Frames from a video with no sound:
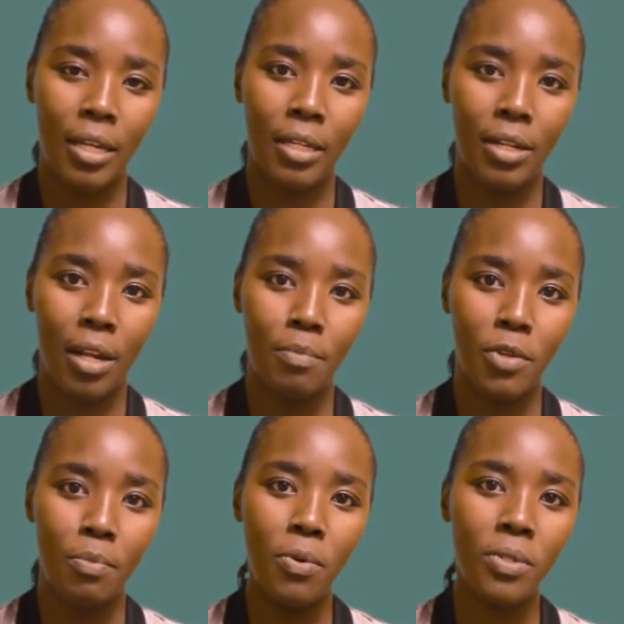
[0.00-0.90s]
grab
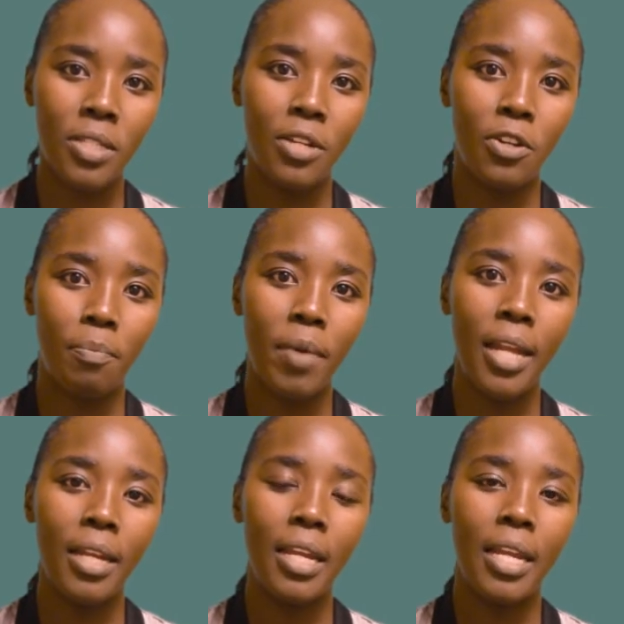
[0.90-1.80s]
your books and your
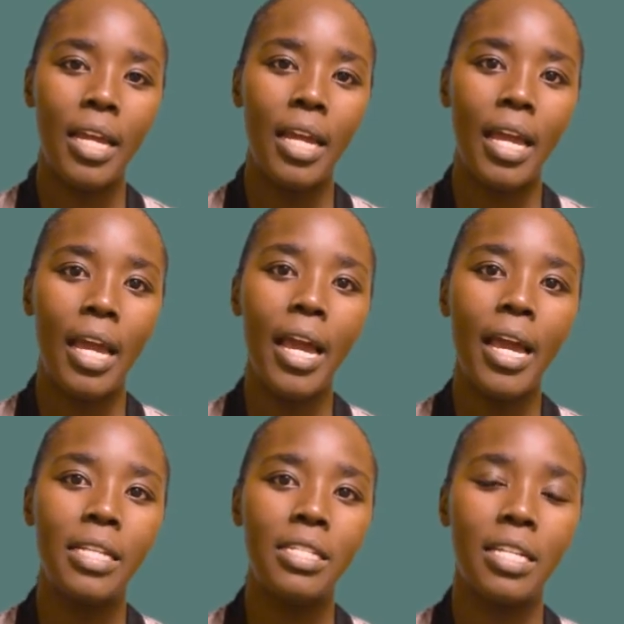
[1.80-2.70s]
pen
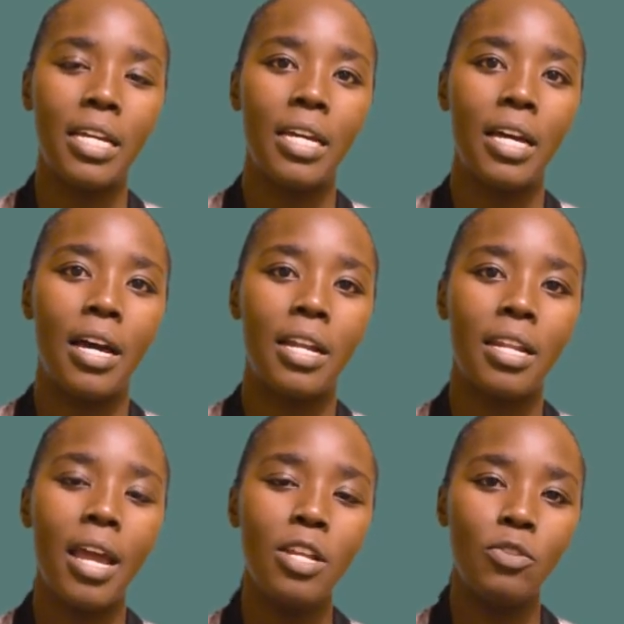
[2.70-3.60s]
and
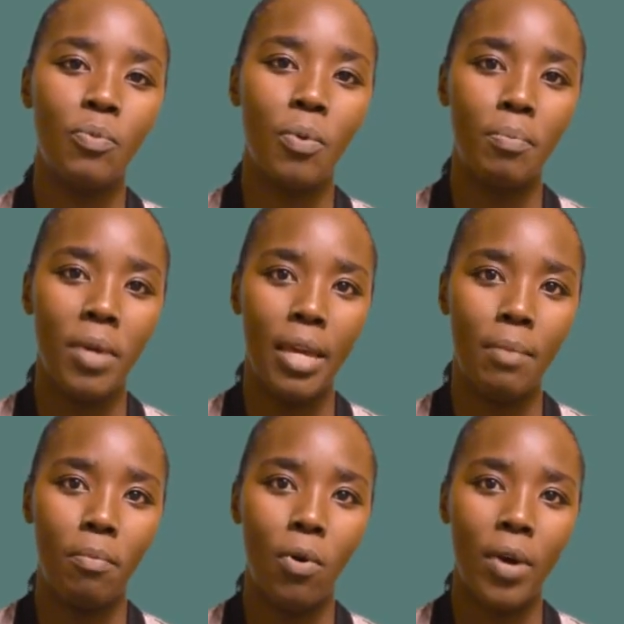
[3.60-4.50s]
write for me
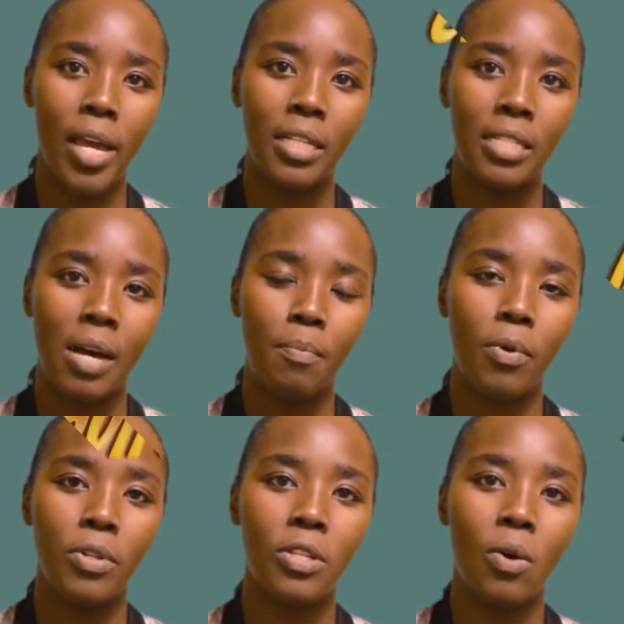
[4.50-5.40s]
more
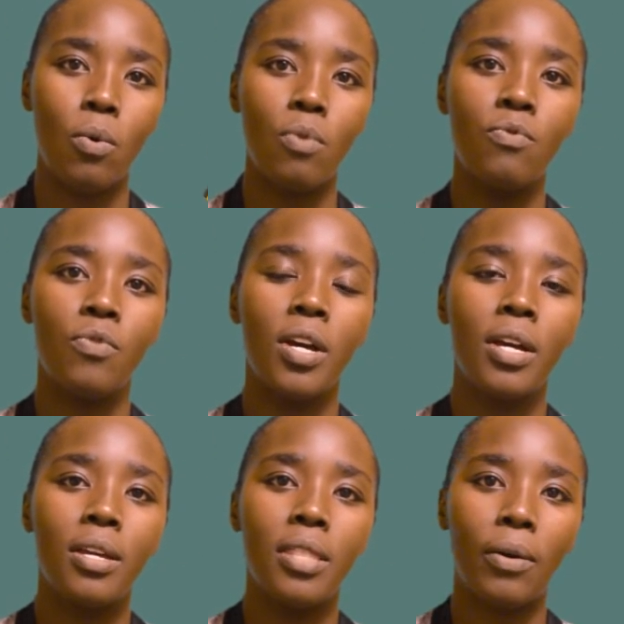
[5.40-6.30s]
examples
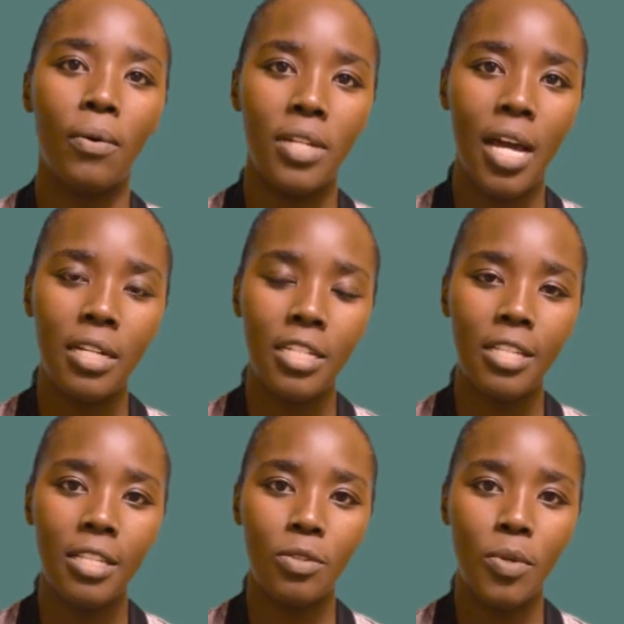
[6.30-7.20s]
of the
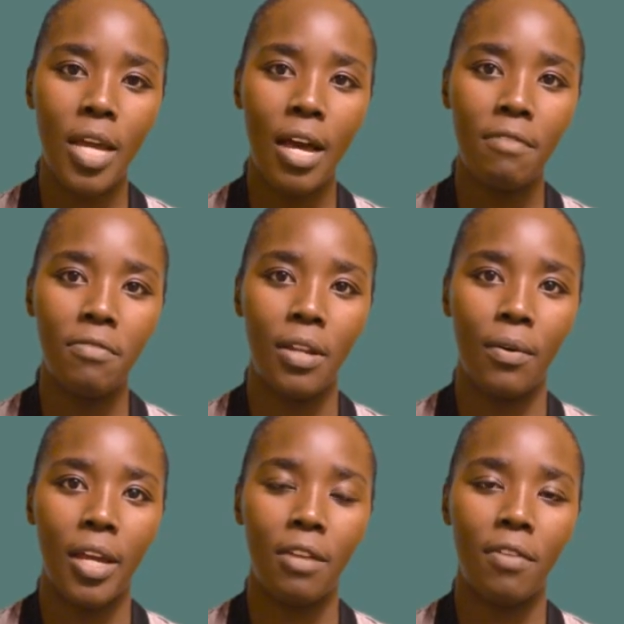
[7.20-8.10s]
conductors that we have in
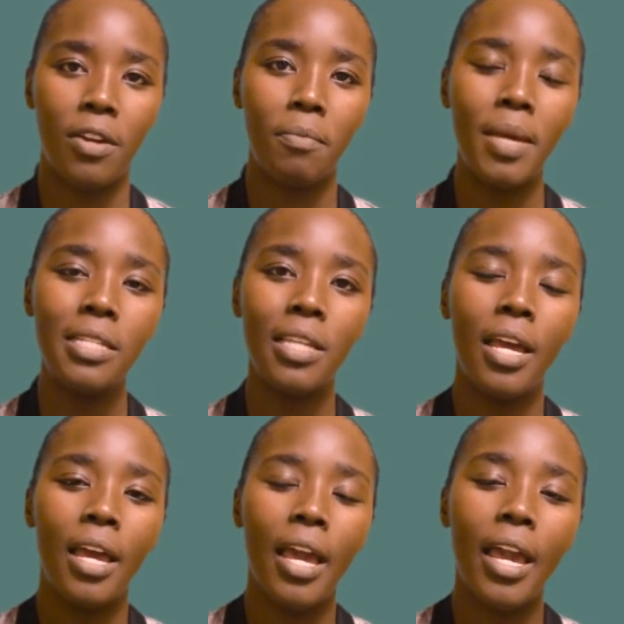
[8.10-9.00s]
our environment
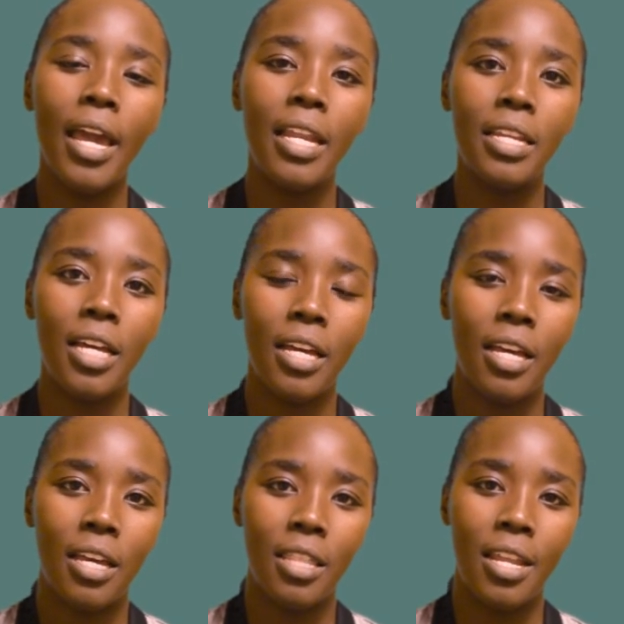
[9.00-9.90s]
and
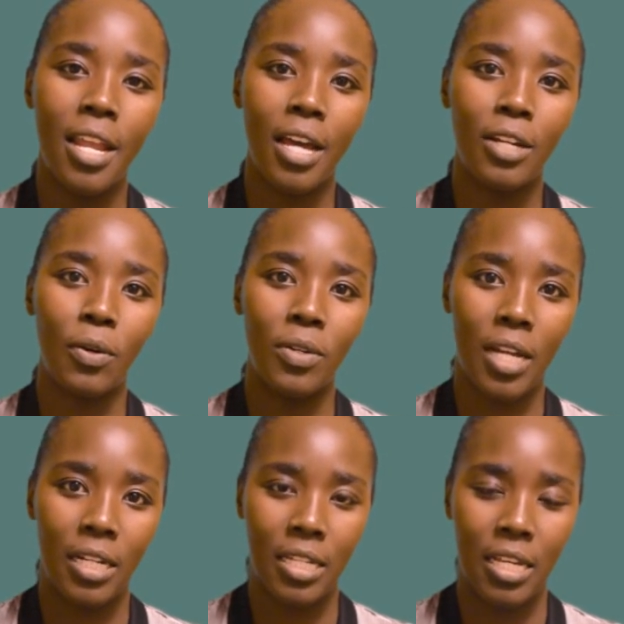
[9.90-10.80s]
the
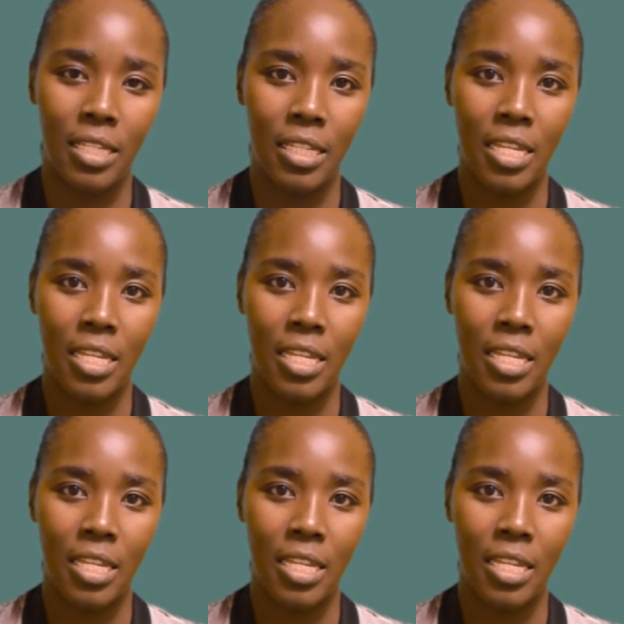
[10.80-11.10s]
non-conductors.